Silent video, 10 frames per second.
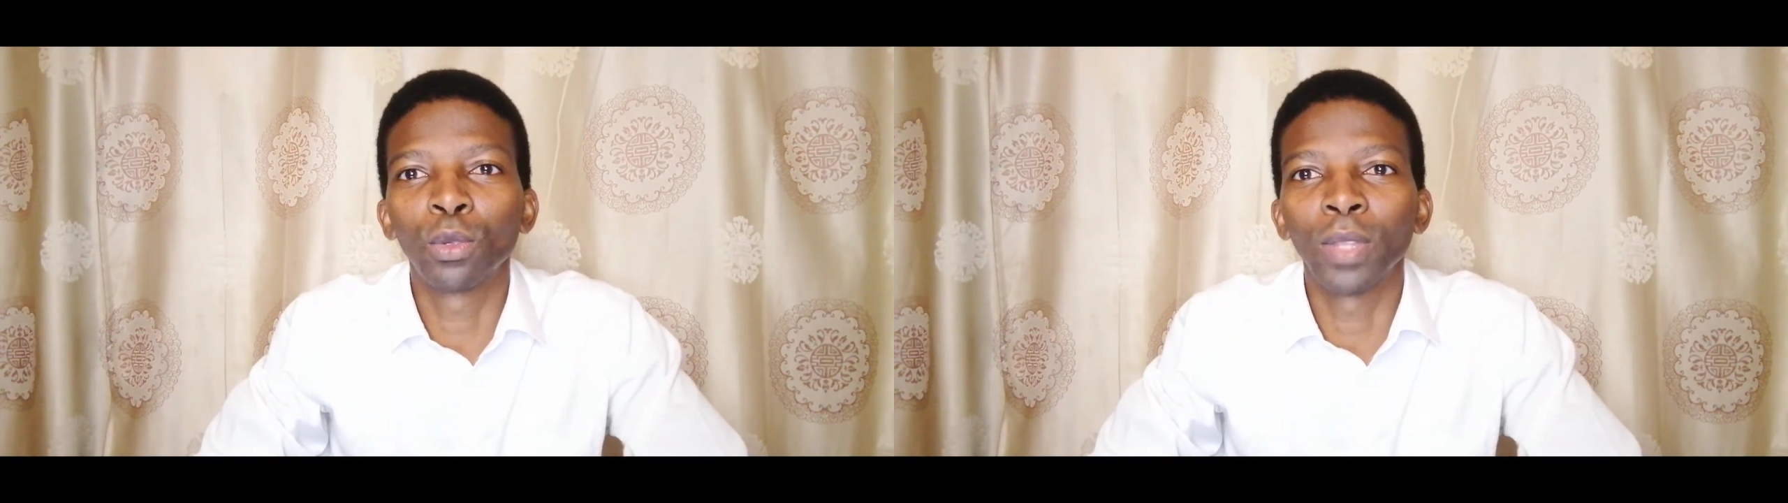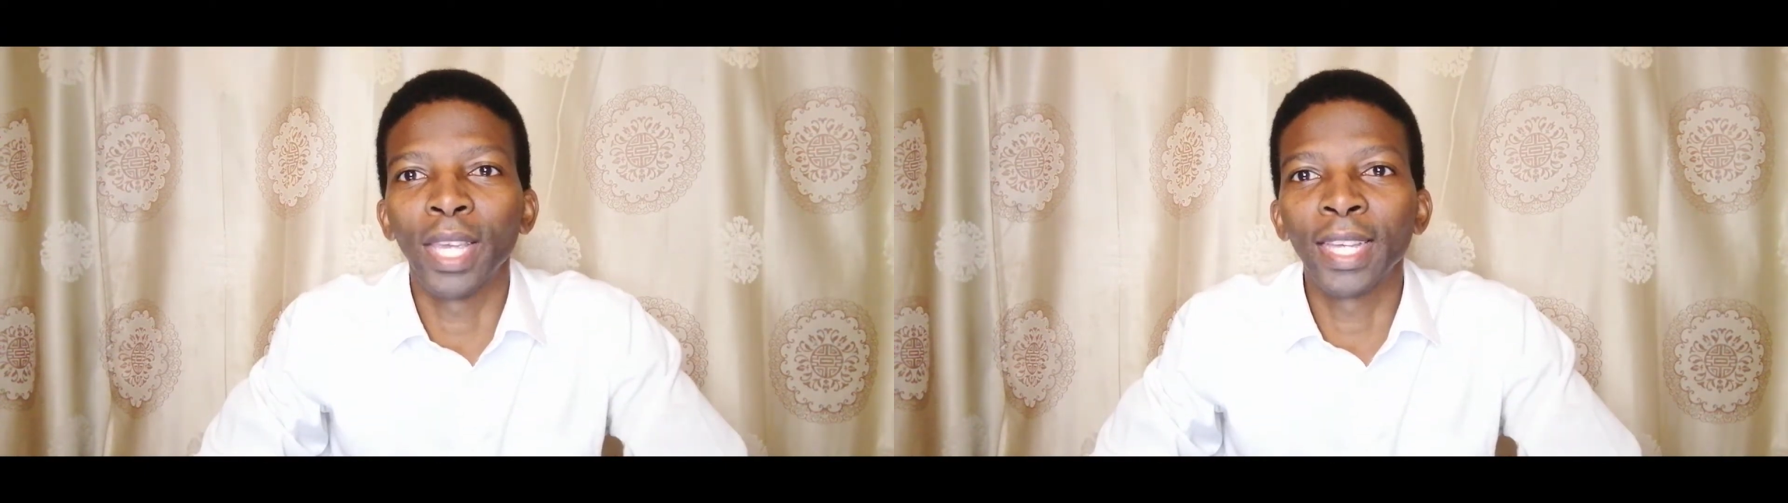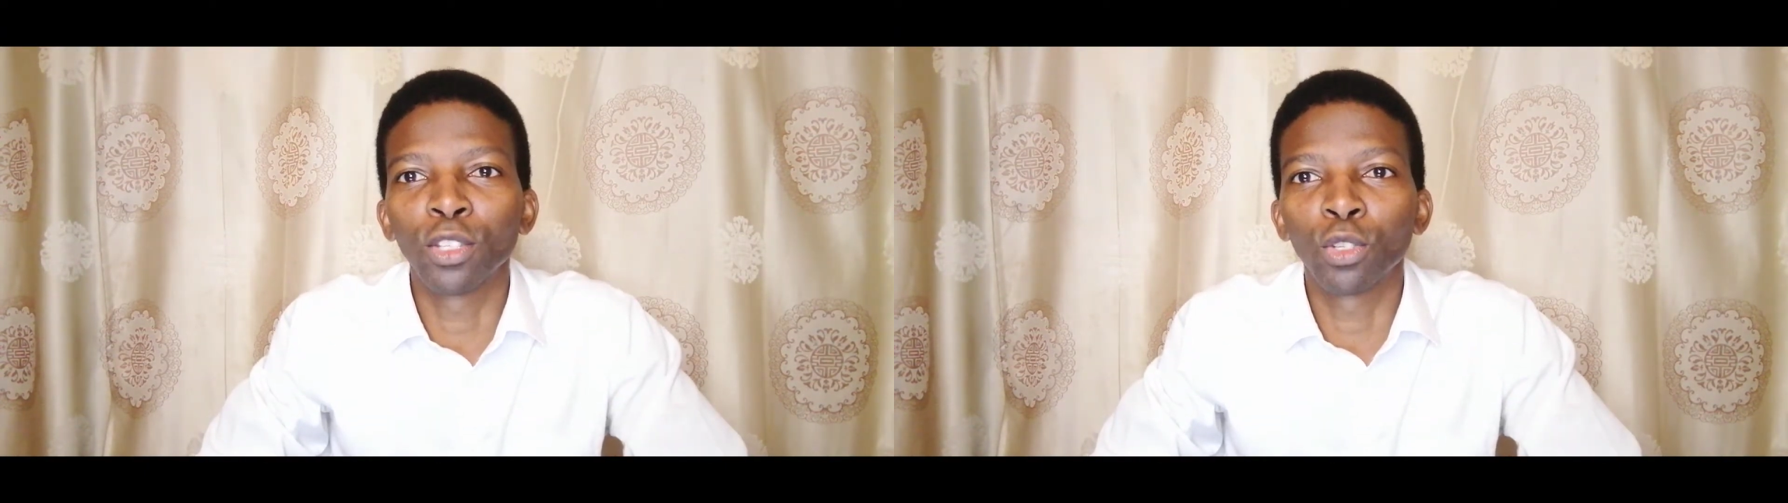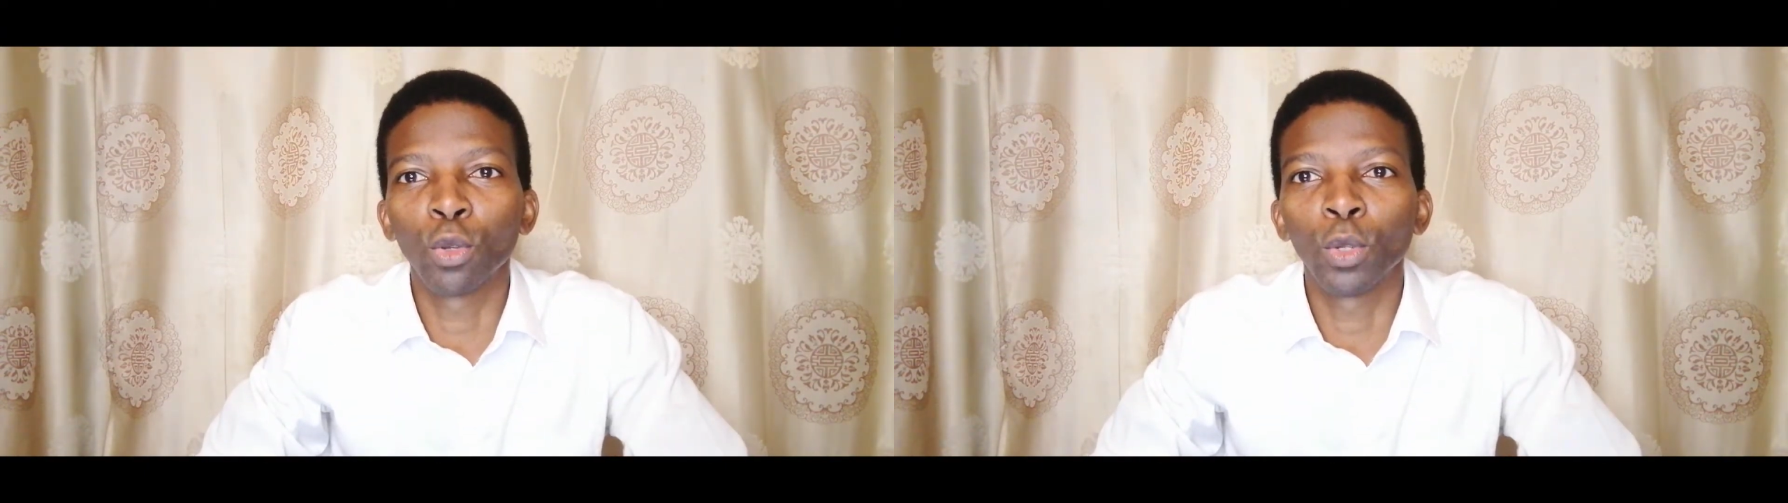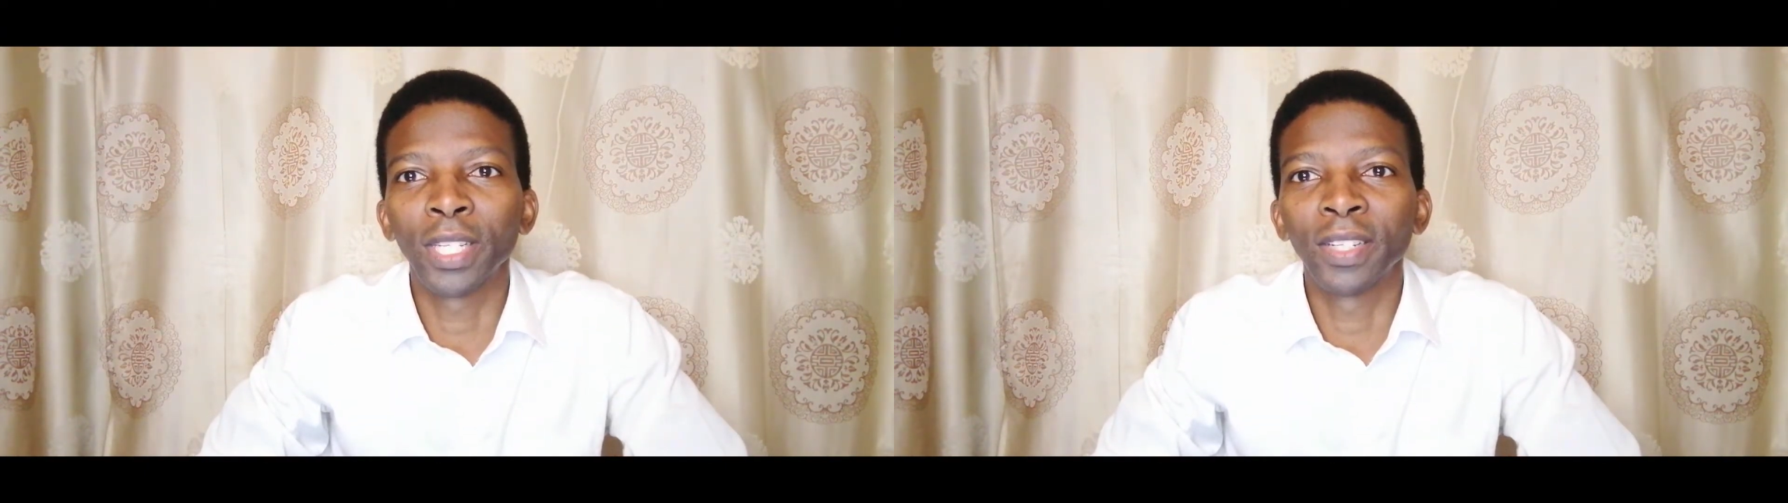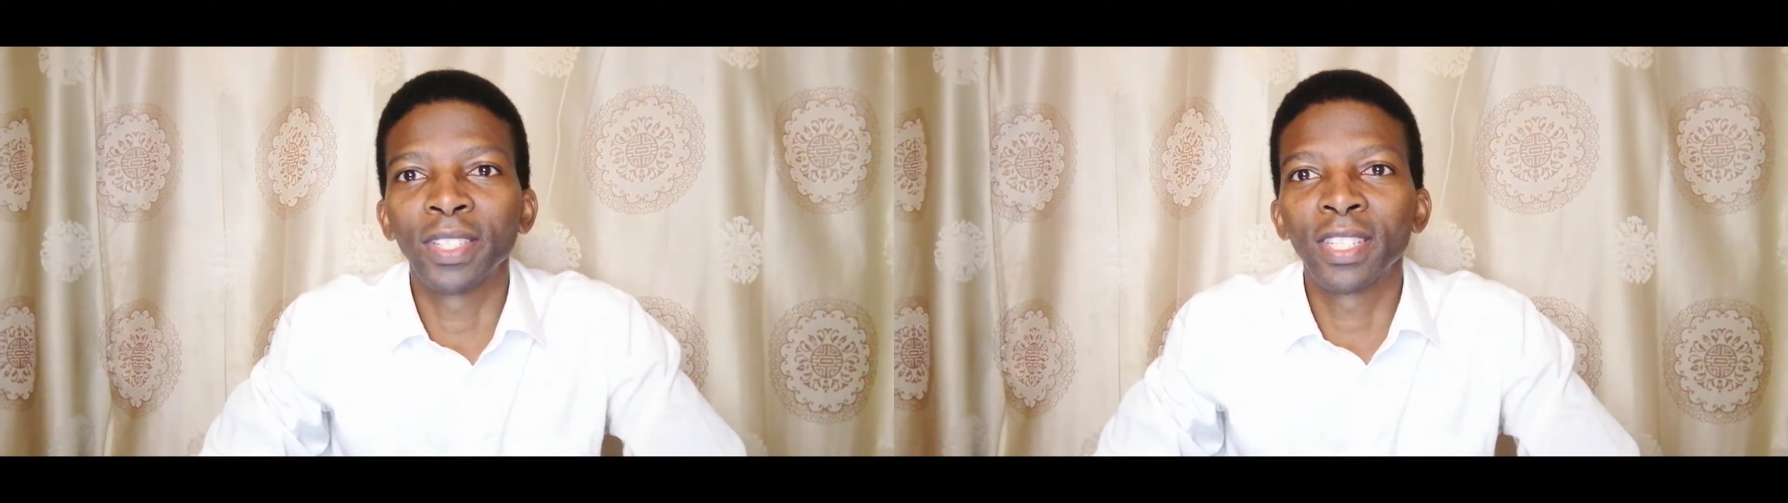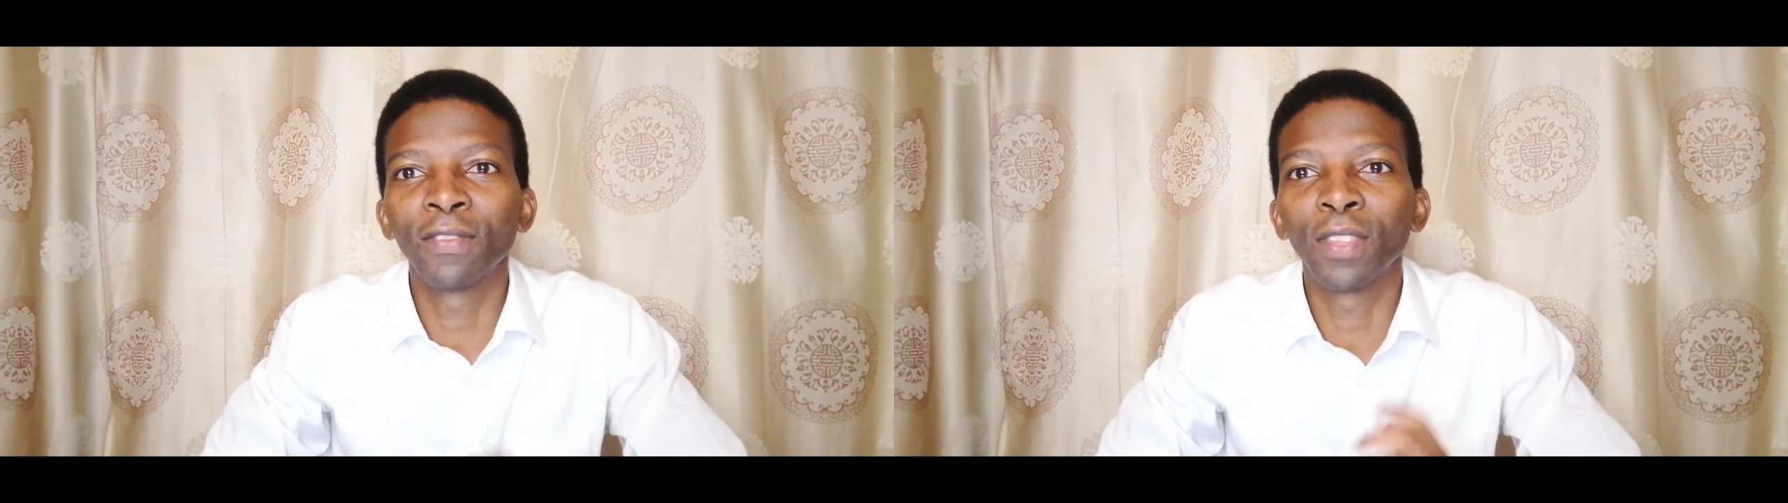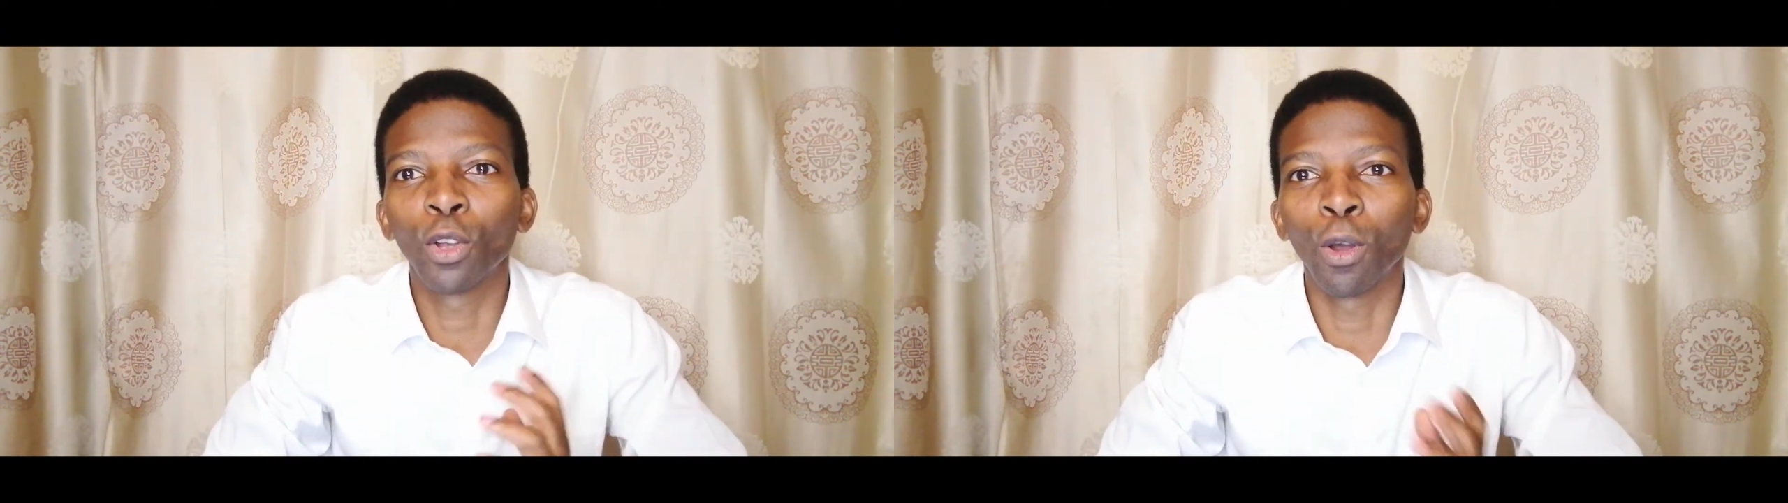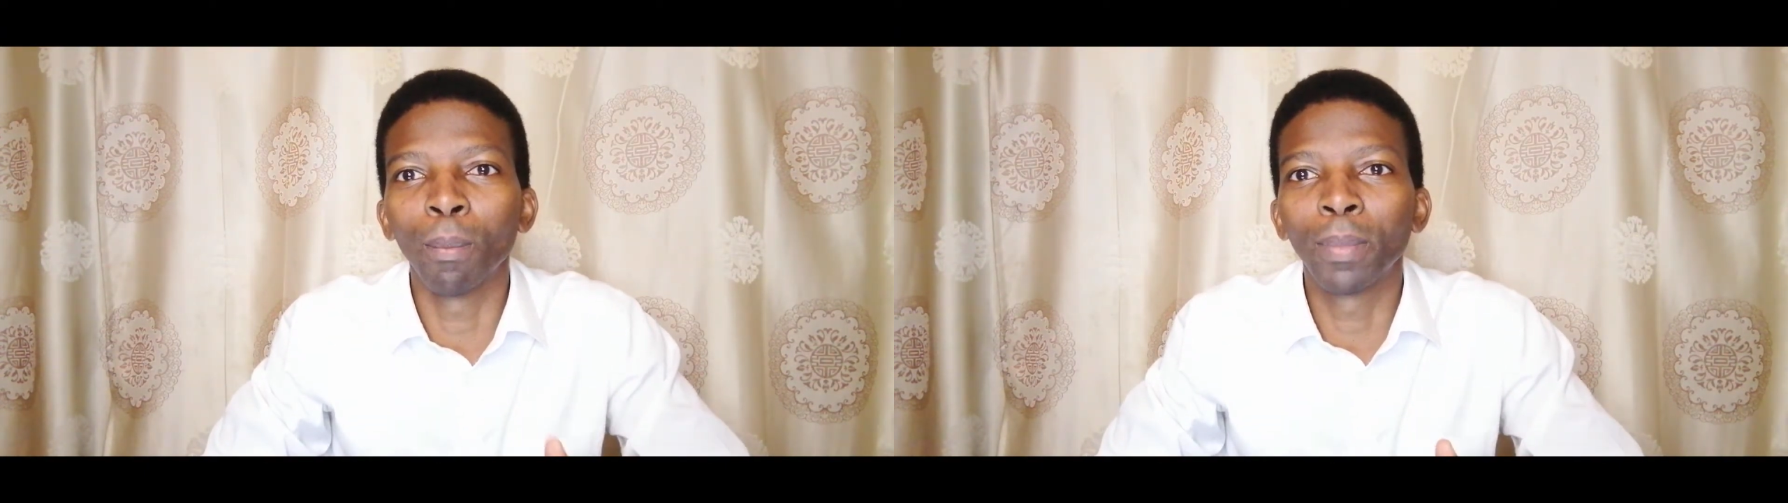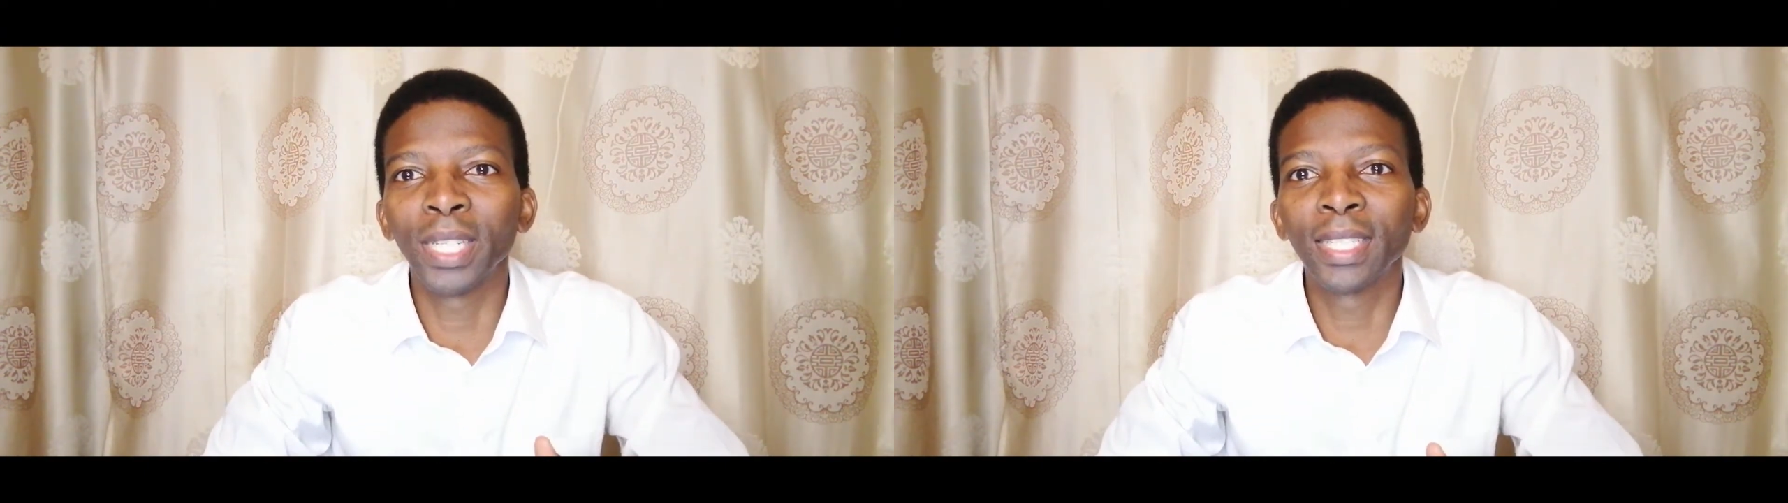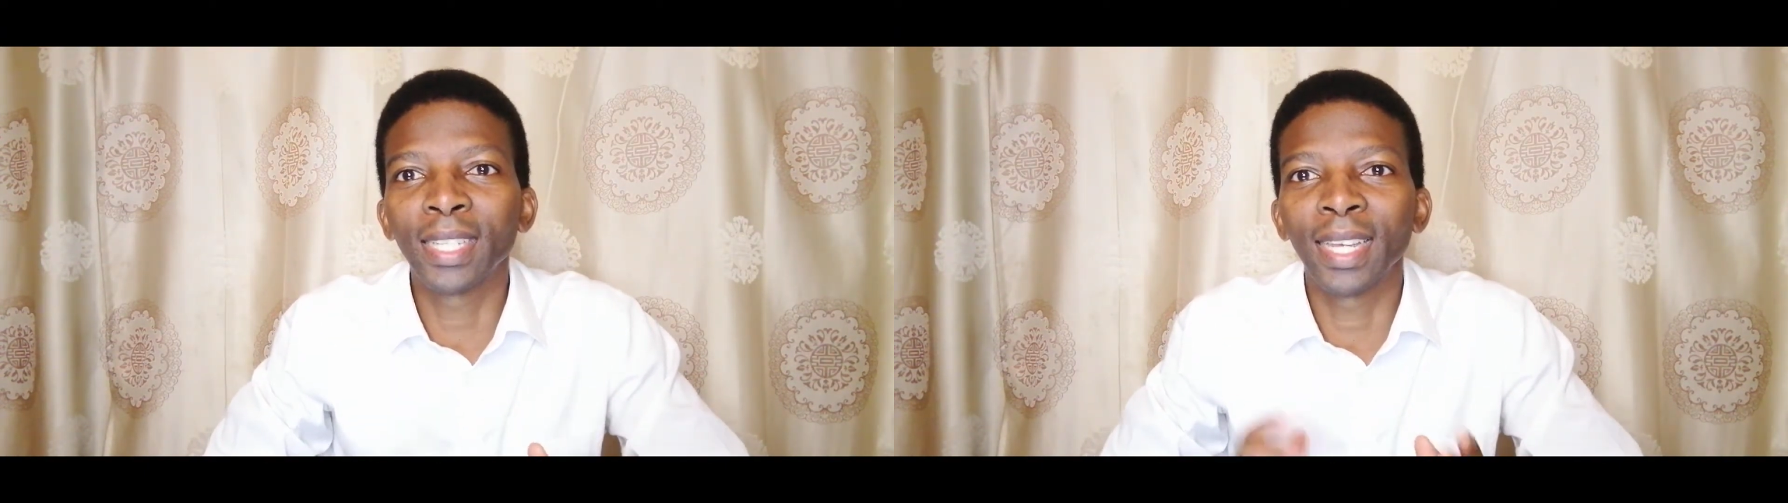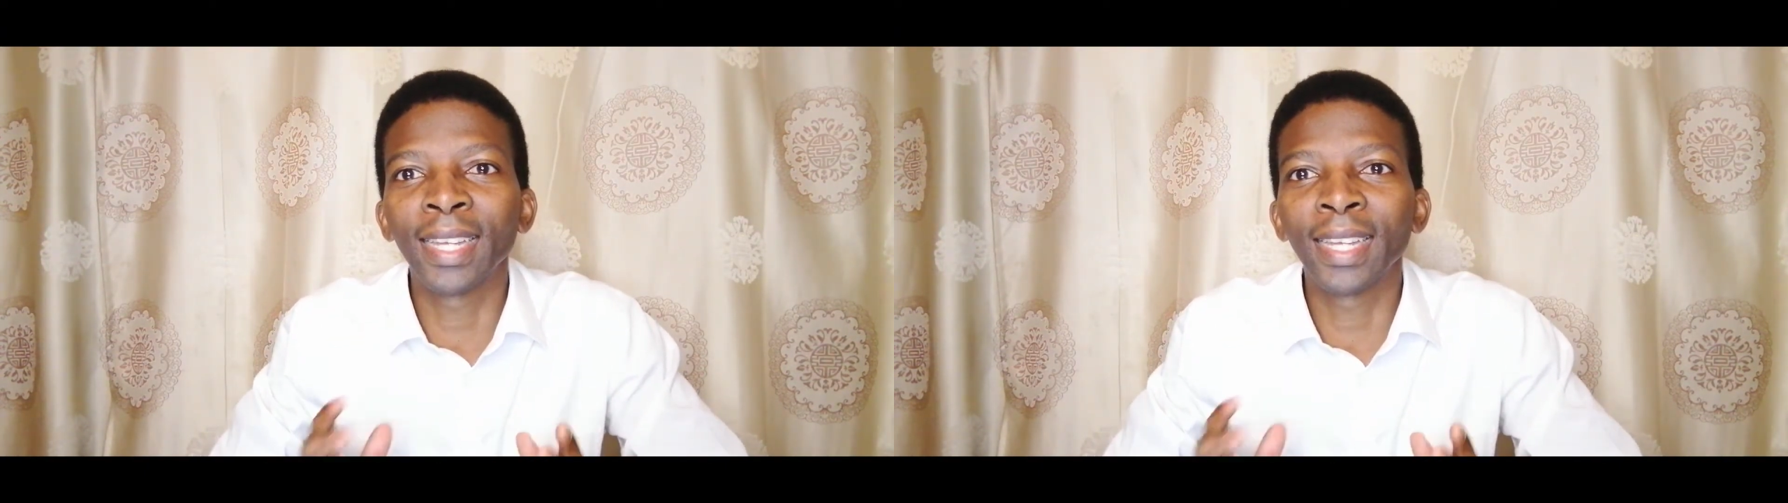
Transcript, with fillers: to the end so you can receive the complete